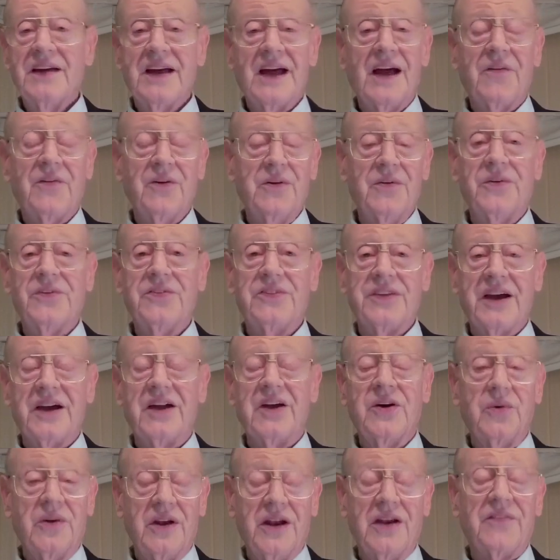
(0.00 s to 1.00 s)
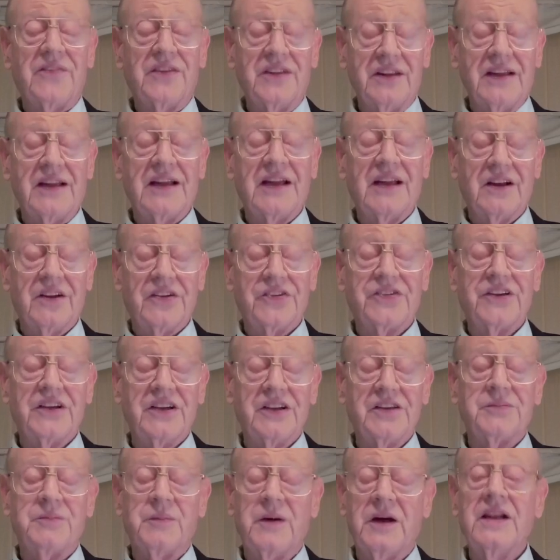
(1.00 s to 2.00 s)
Uh, we won't tell you what everything else
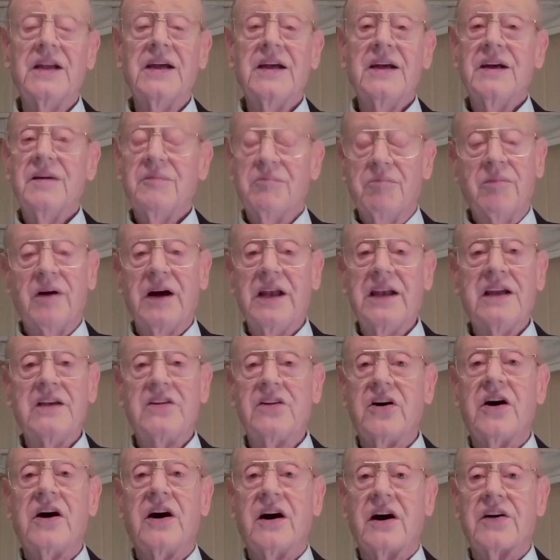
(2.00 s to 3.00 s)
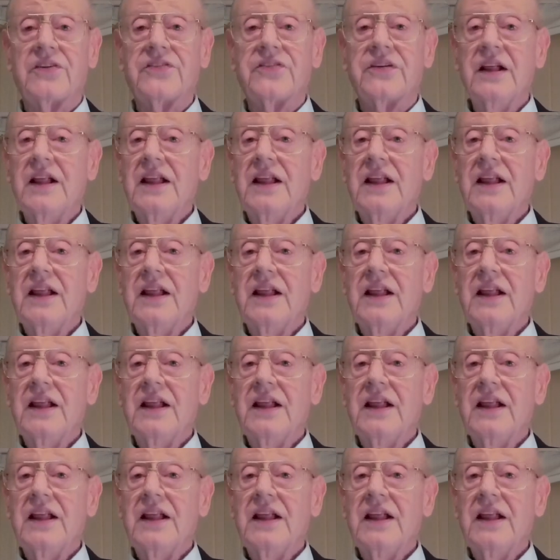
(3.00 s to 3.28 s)
is, but money talks.